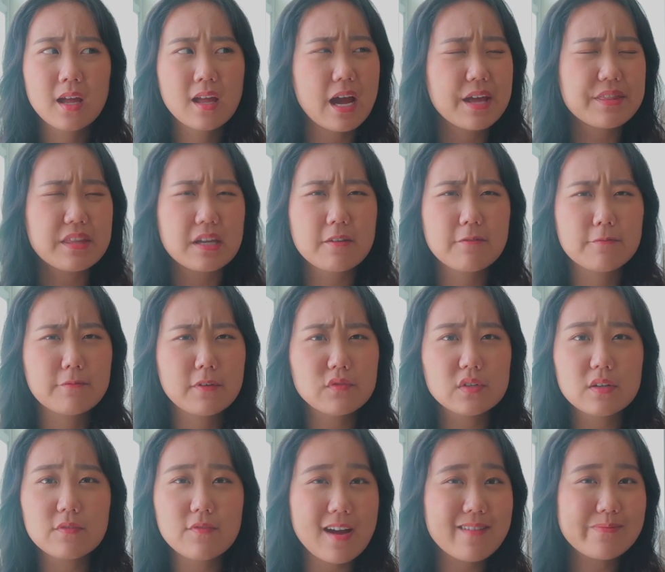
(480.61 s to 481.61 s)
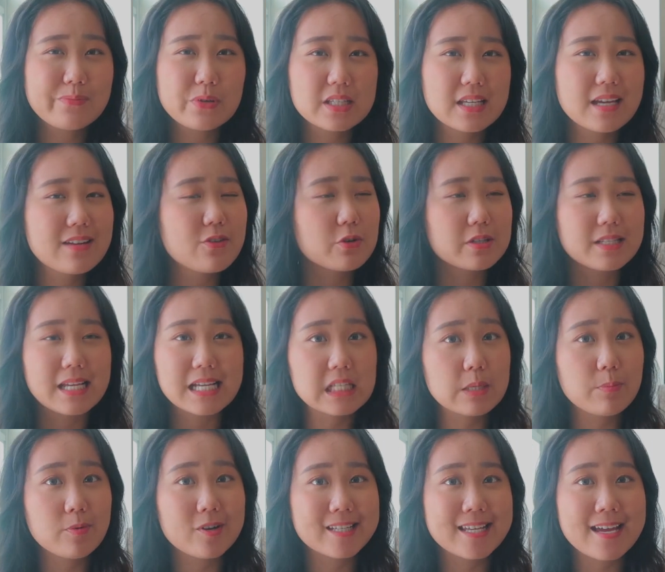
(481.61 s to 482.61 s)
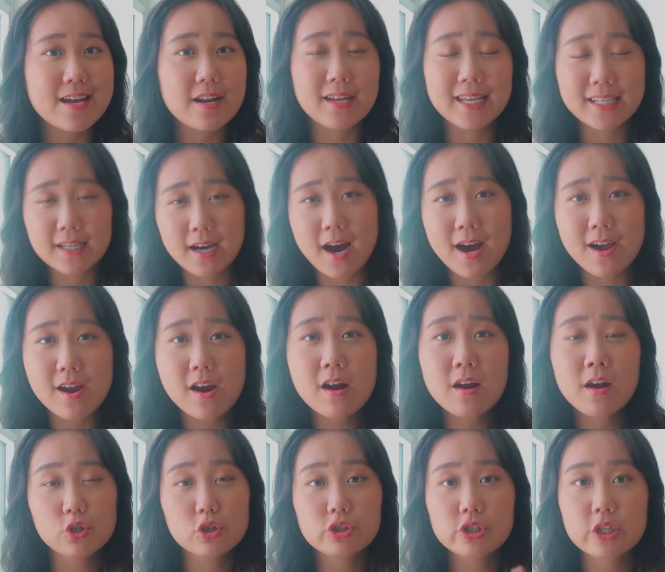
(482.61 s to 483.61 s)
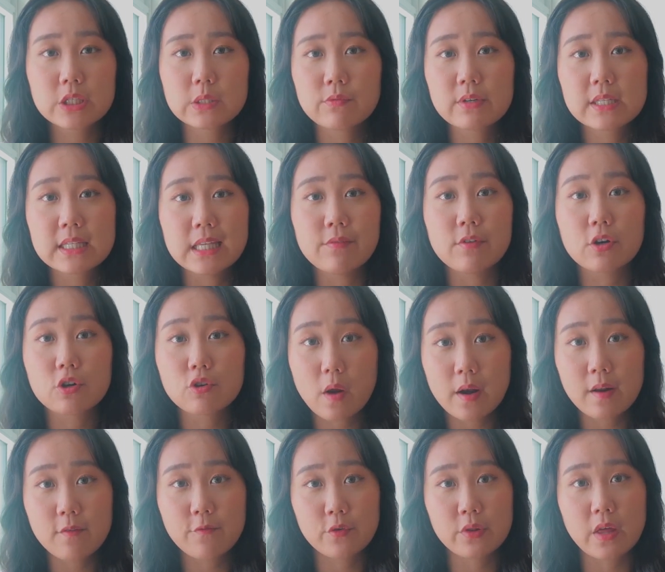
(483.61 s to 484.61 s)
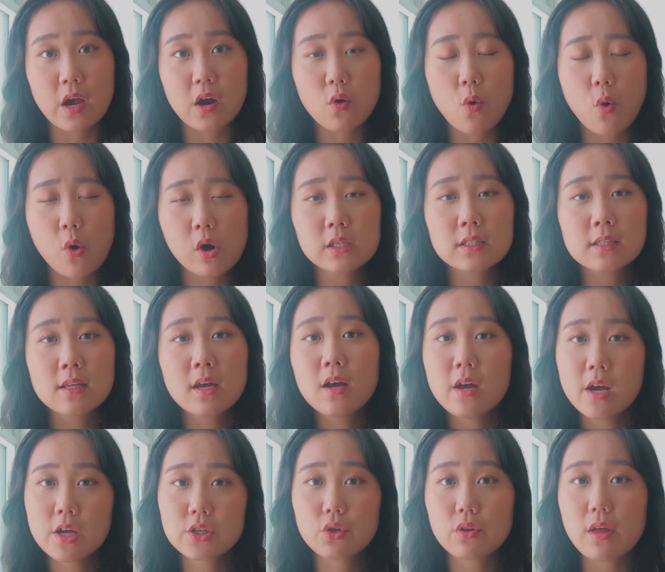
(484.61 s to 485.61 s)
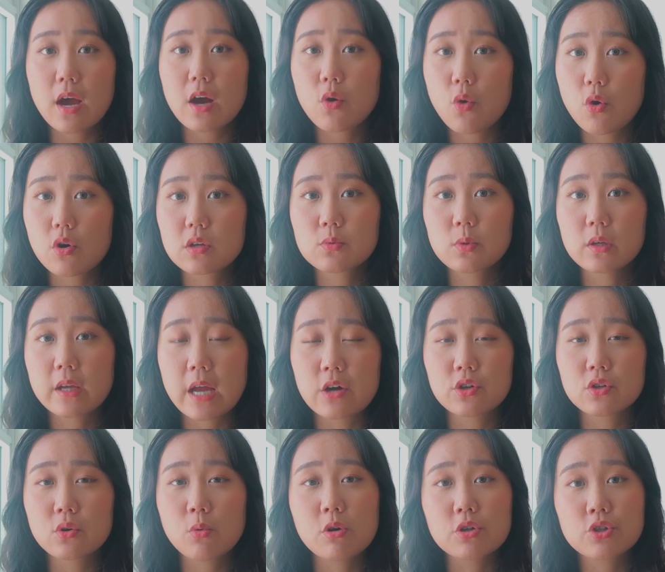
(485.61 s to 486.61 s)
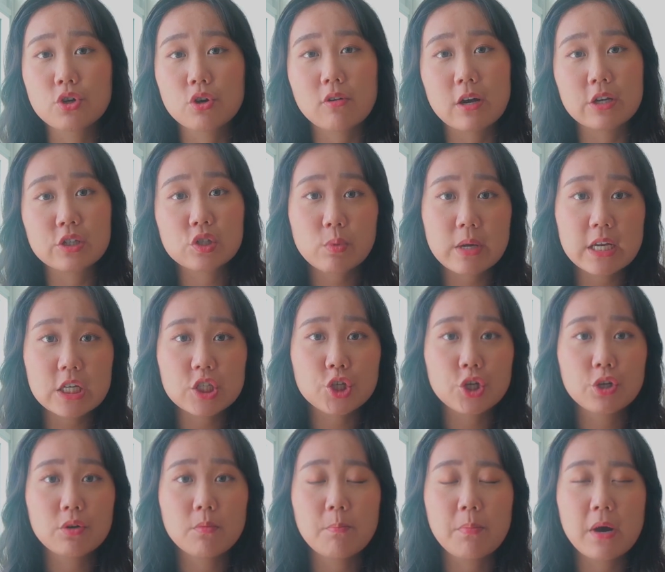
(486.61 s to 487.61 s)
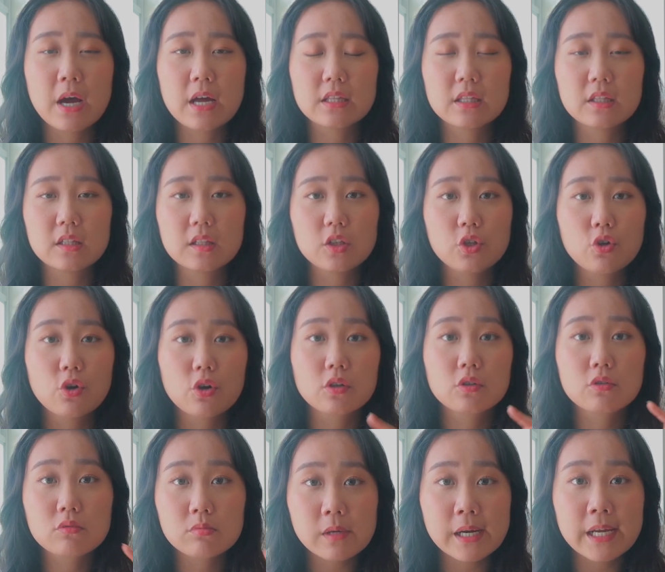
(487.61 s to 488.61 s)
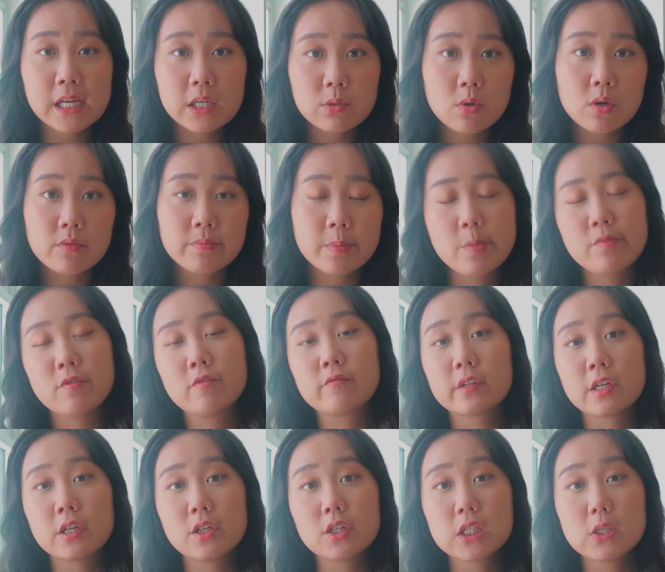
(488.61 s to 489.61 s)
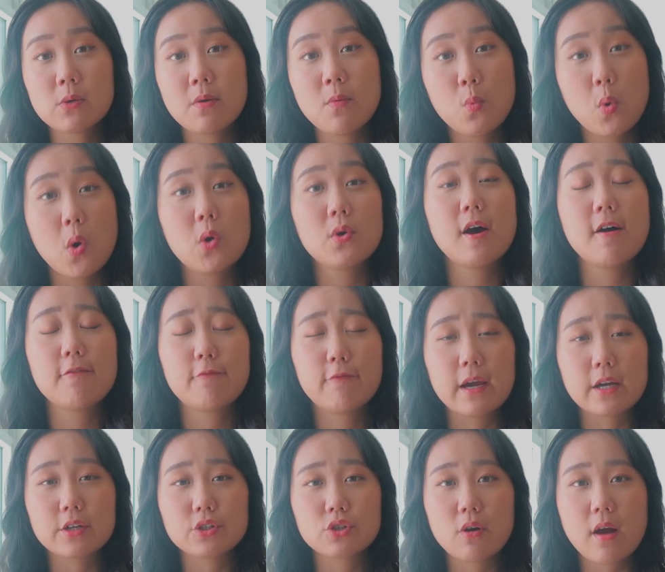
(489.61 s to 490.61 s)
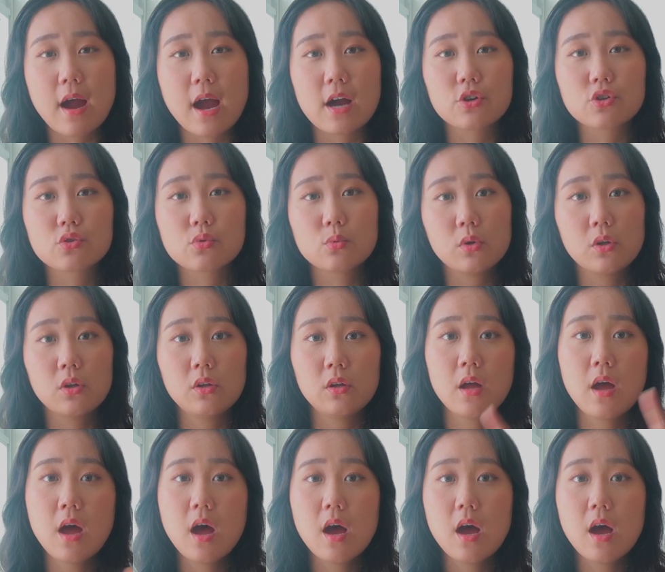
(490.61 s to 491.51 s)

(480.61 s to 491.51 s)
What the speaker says: I think 55% or 60% and higher, you'll just receive a credit for that course. So that course will count towards your graduation, but your grade won't be revealed, so it won't affect your actual